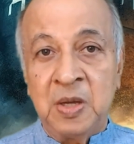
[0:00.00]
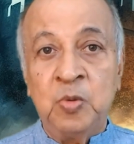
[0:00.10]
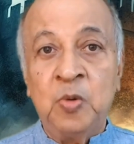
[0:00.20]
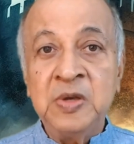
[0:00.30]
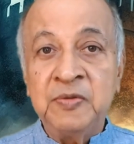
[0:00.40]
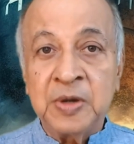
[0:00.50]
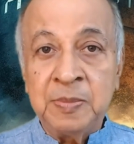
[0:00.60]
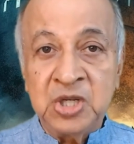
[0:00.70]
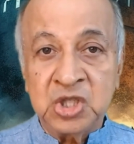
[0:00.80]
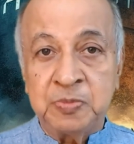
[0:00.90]
moving
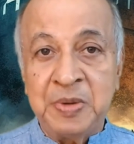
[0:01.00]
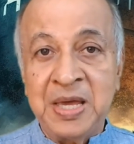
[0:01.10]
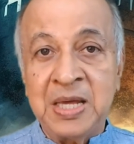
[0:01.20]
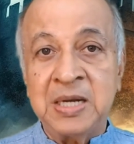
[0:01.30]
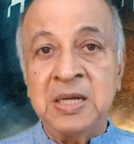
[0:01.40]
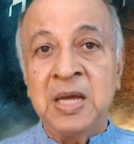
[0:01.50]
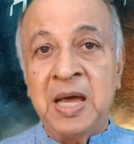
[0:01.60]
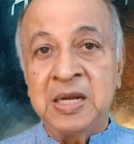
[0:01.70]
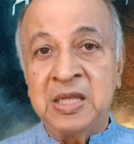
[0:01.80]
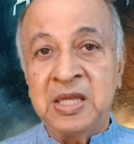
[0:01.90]
from despair
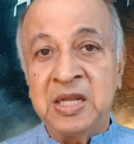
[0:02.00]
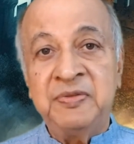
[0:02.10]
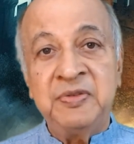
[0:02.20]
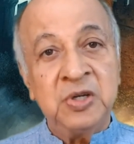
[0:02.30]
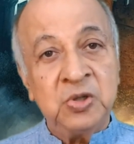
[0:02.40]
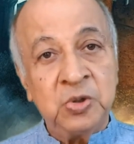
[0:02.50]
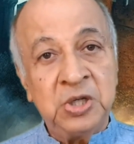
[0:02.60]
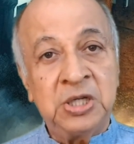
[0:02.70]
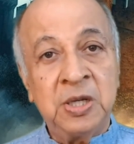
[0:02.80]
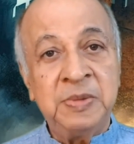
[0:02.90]
and grief to
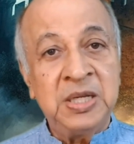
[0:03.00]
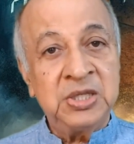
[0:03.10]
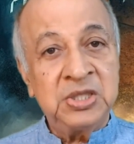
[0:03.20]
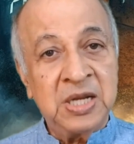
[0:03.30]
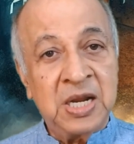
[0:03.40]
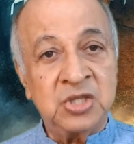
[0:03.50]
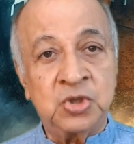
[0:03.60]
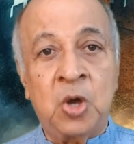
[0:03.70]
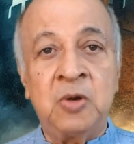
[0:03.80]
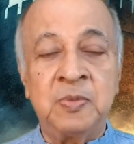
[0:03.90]
determination and
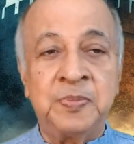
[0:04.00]
resolve.